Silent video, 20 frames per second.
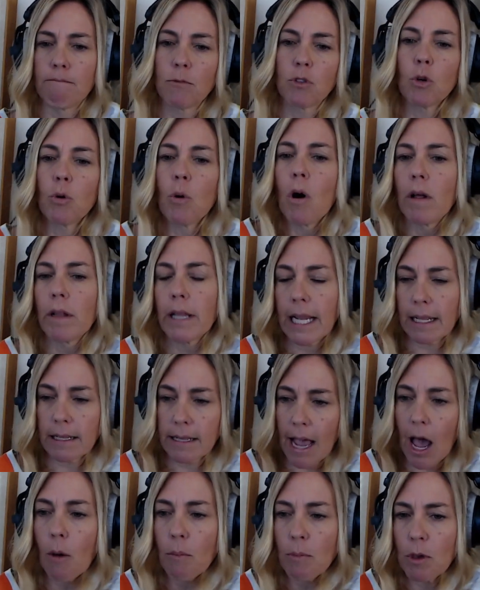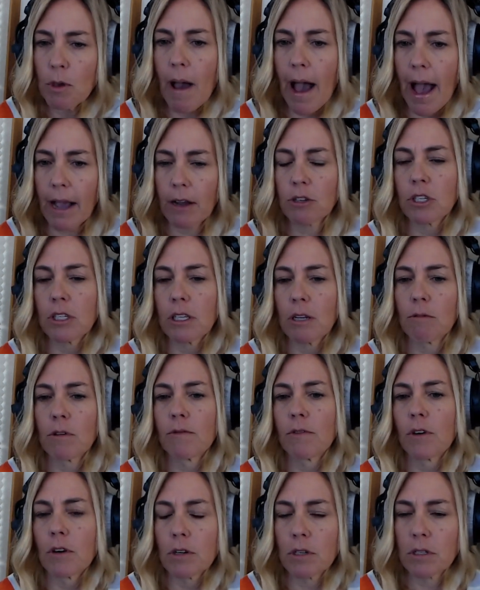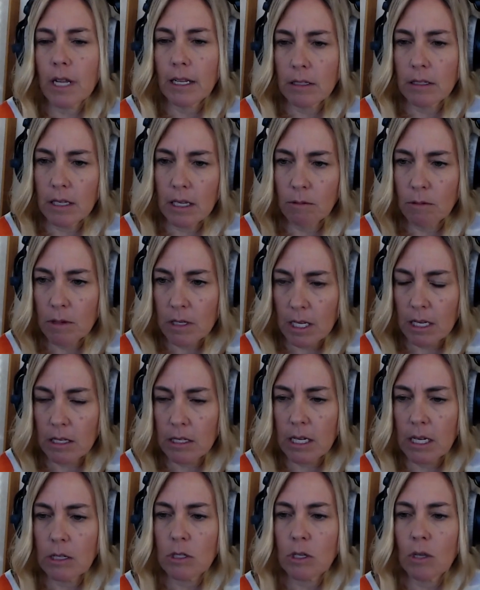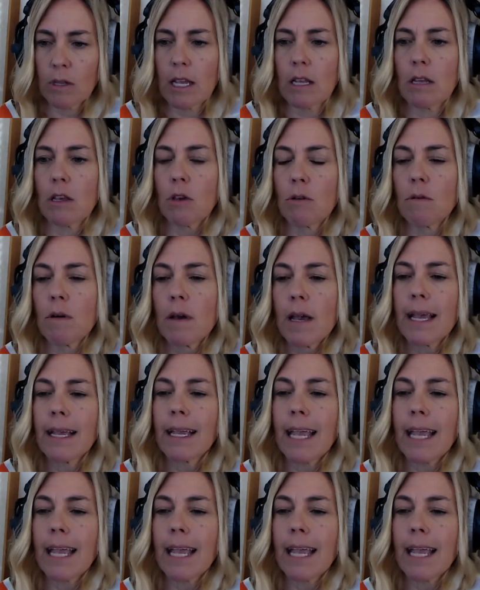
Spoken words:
tool, like to help you actually reverse insulin resistance so that you